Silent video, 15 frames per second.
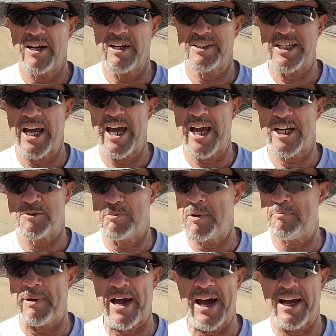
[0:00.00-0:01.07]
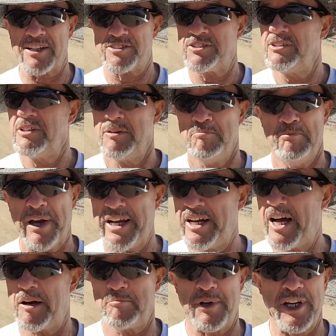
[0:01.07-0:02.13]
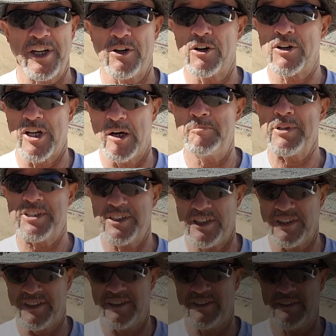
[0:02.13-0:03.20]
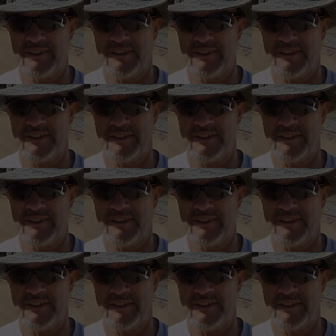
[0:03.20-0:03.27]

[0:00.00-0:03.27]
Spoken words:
on Tehachapi Pass may not be your cup of tea.